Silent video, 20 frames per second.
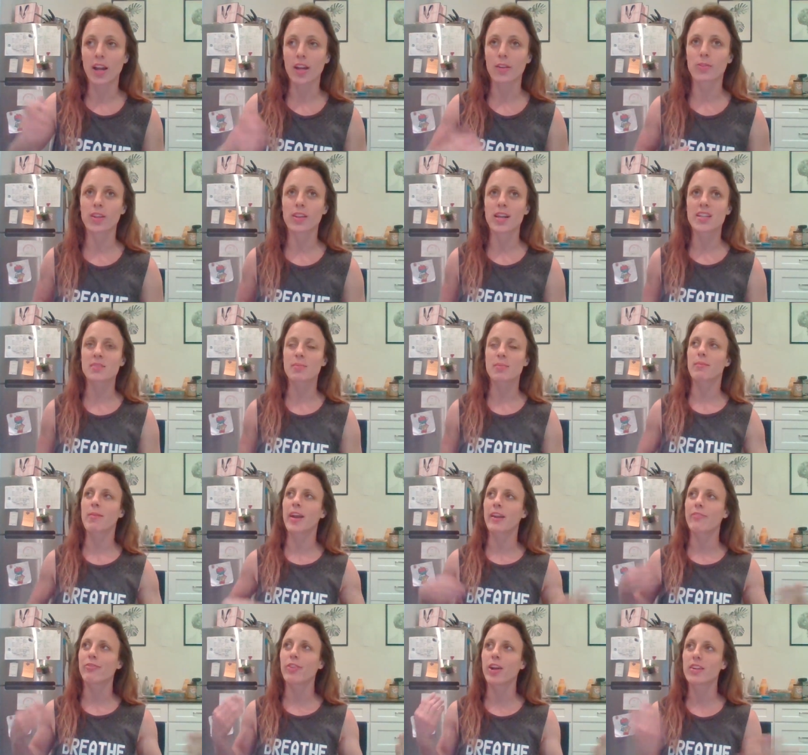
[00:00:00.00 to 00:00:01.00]
I realized I'm like,
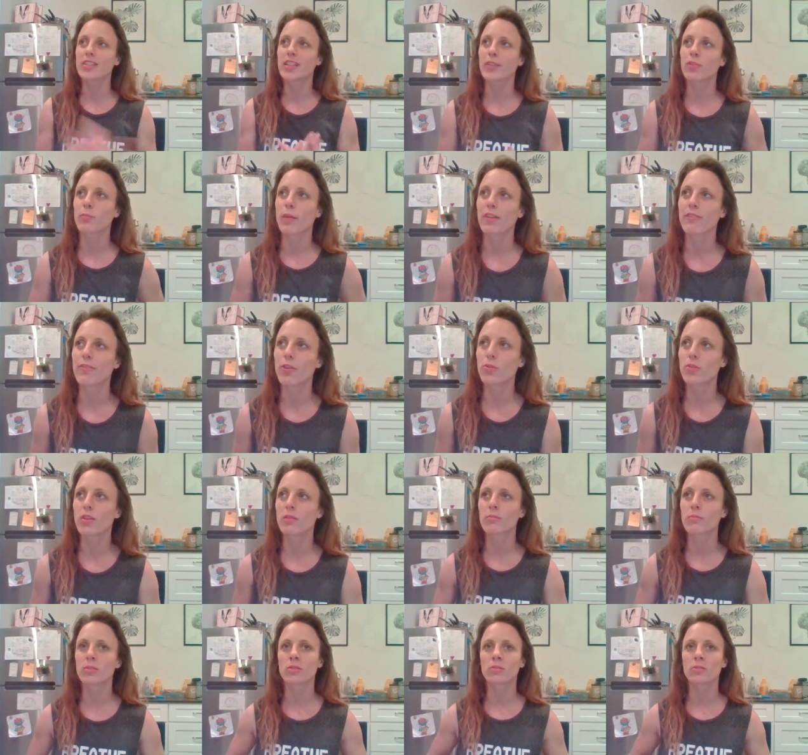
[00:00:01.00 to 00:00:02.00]
man, I forgot to give her my phone
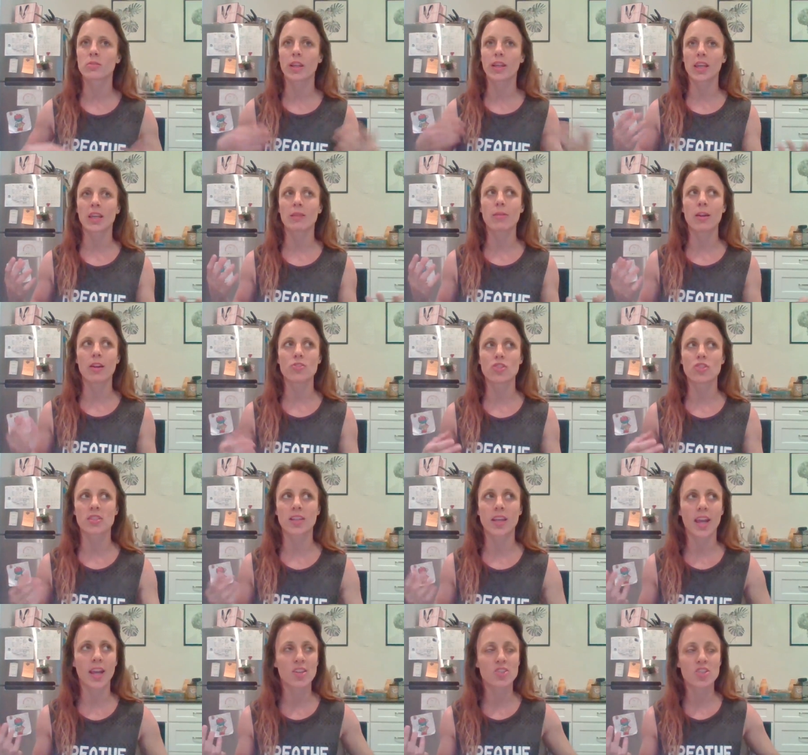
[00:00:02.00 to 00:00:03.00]
number or like email just
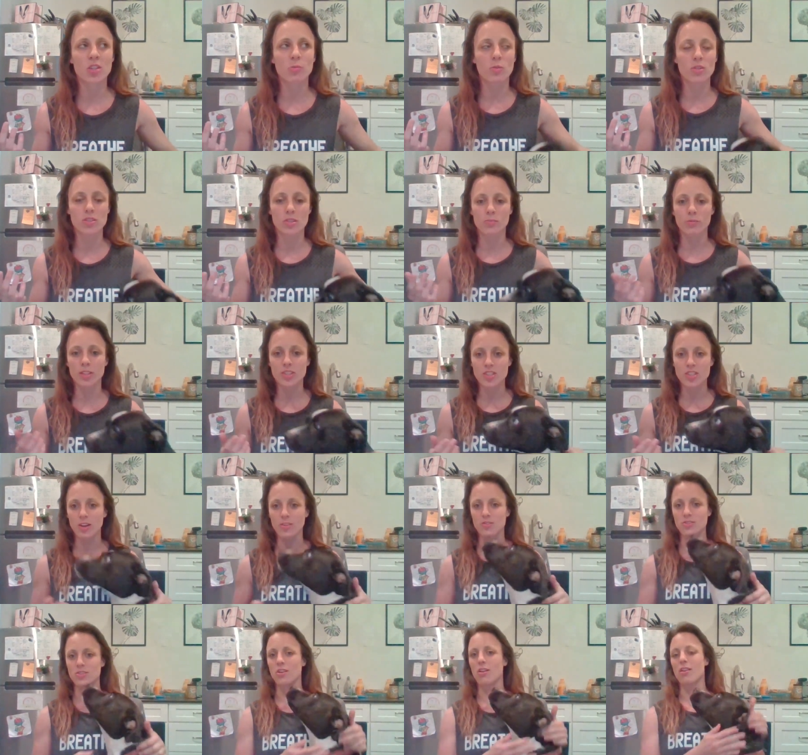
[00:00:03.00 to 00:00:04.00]
in case she wants to reach
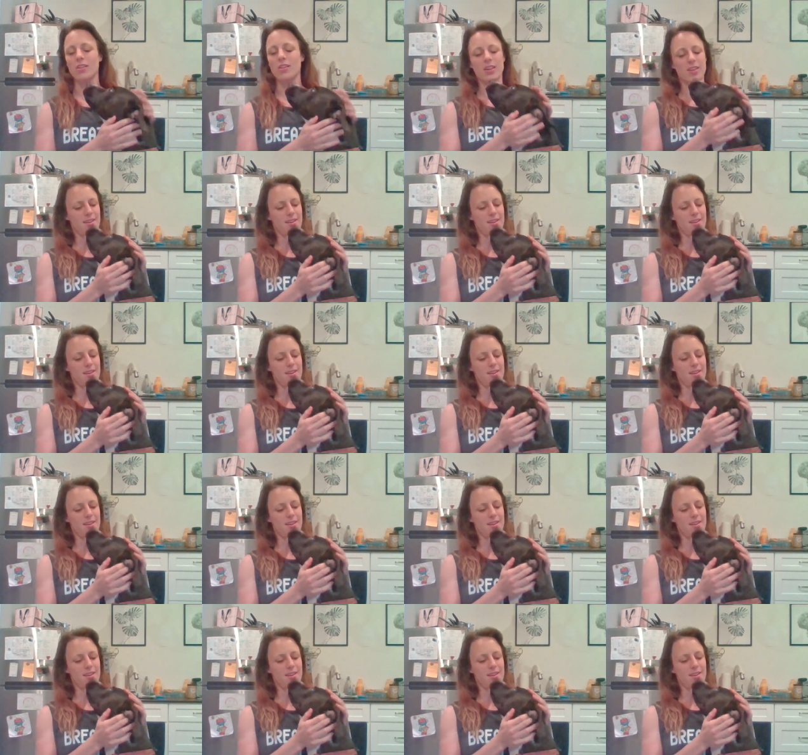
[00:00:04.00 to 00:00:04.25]
out and talk.